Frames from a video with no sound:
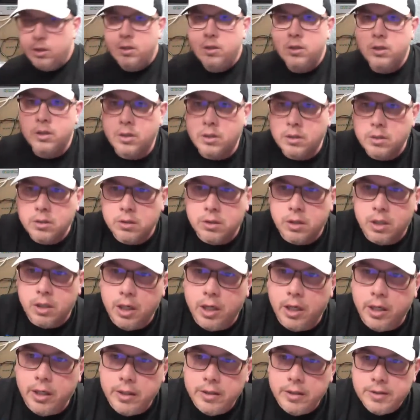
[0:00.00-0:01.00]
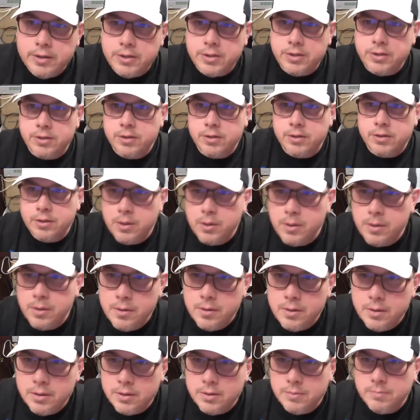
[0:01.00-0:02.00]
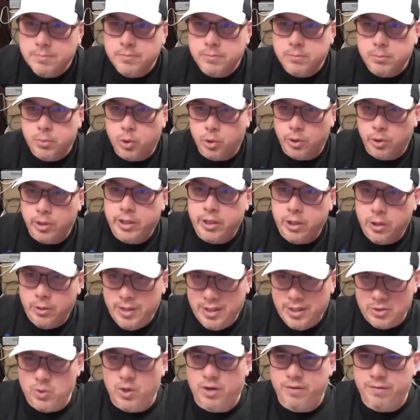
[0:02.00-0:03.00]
All right. Puerto Rico, that's what I